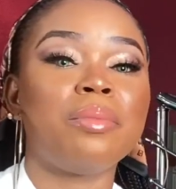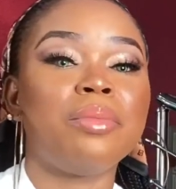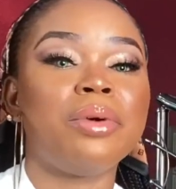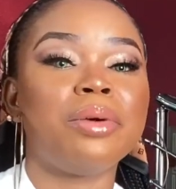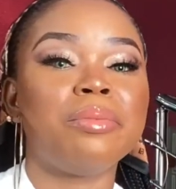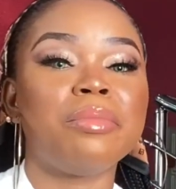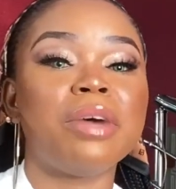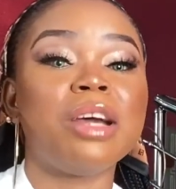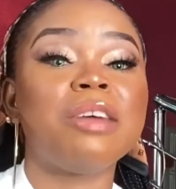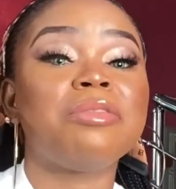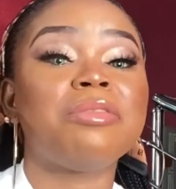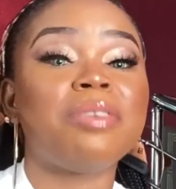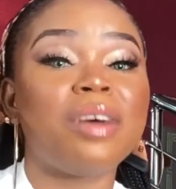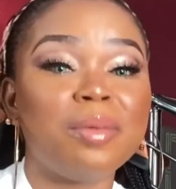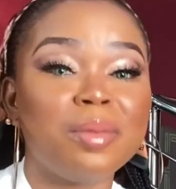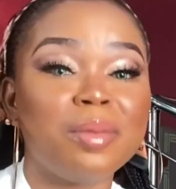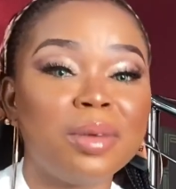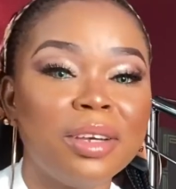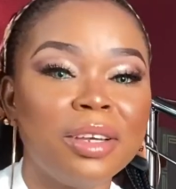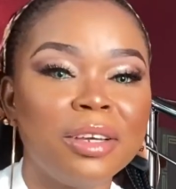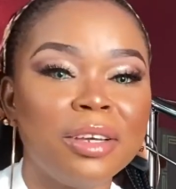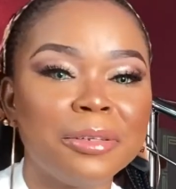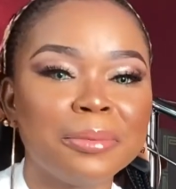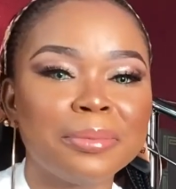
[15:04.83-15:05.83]
But my
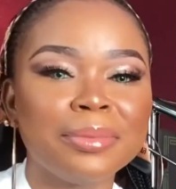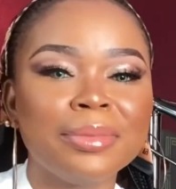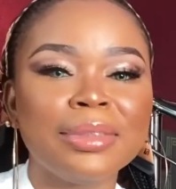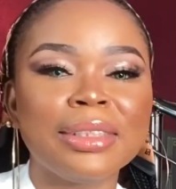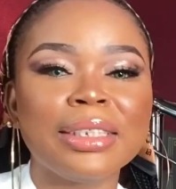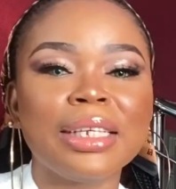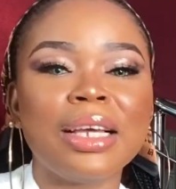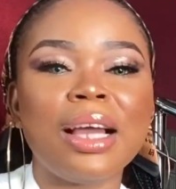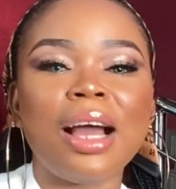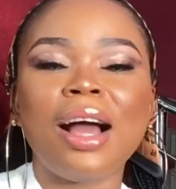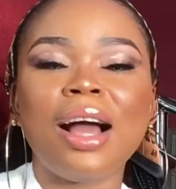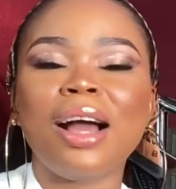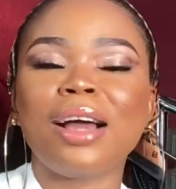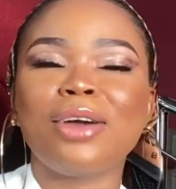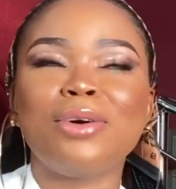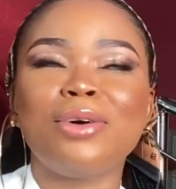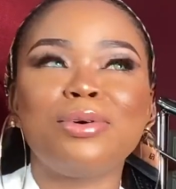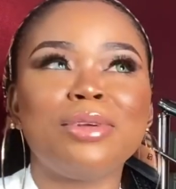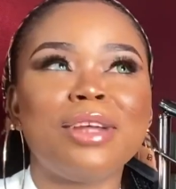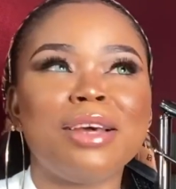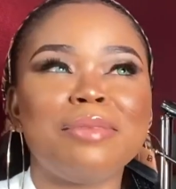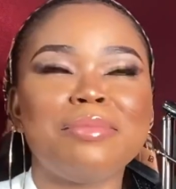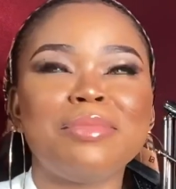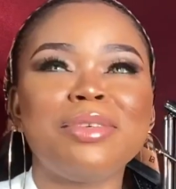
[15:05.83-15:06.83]
family, ah
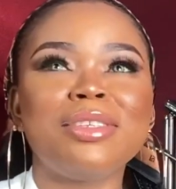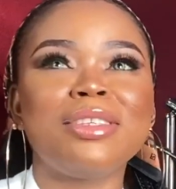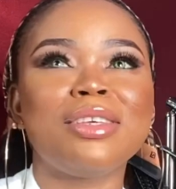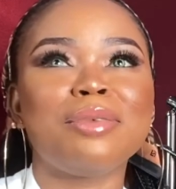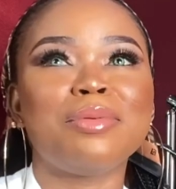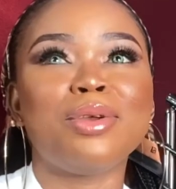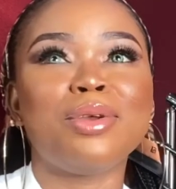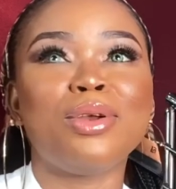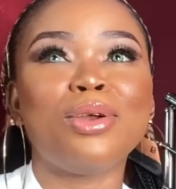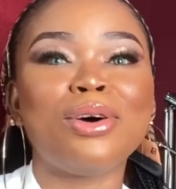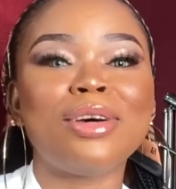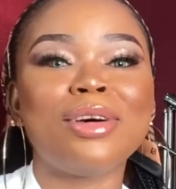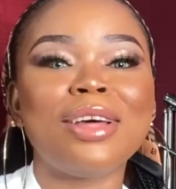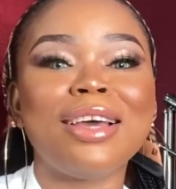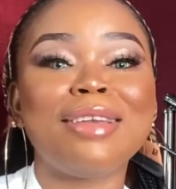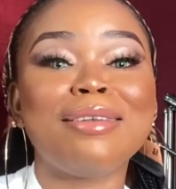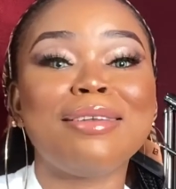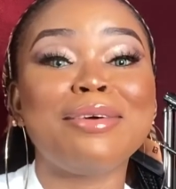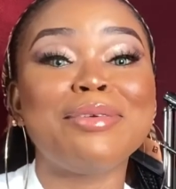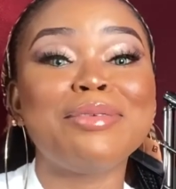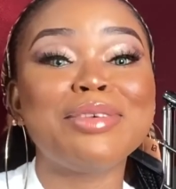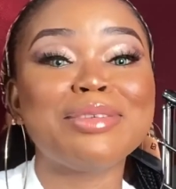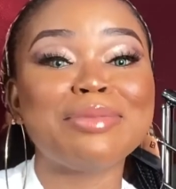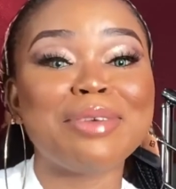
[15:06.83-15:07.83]
God, I miss them a lot, and
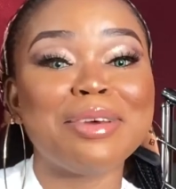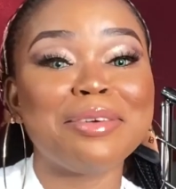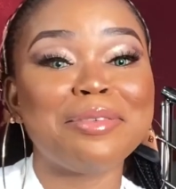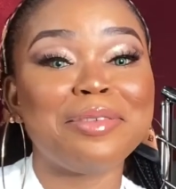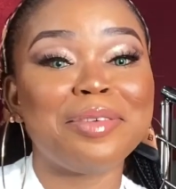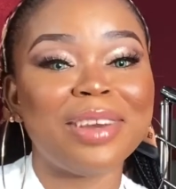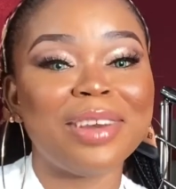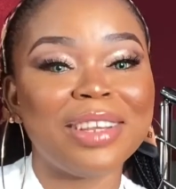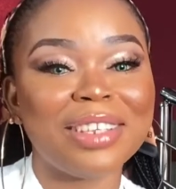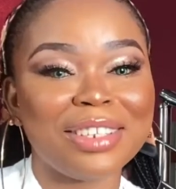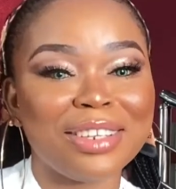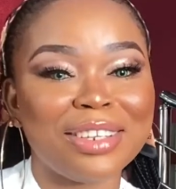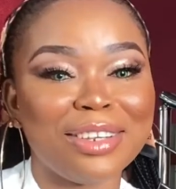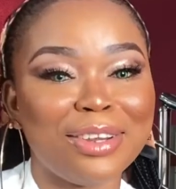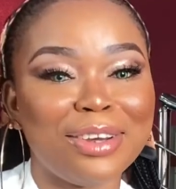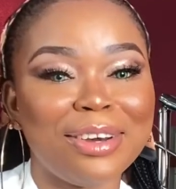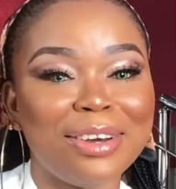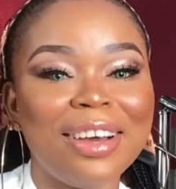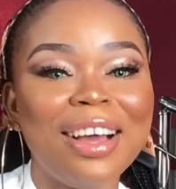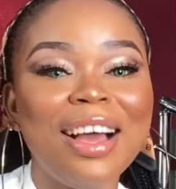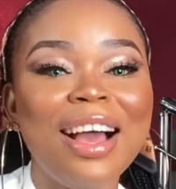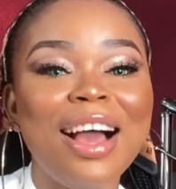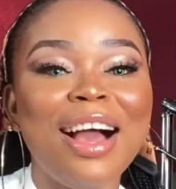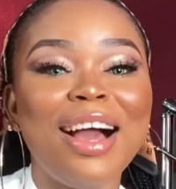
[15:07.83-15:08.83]
I miss my friends a
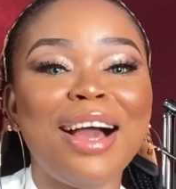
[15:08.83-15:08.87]
lot.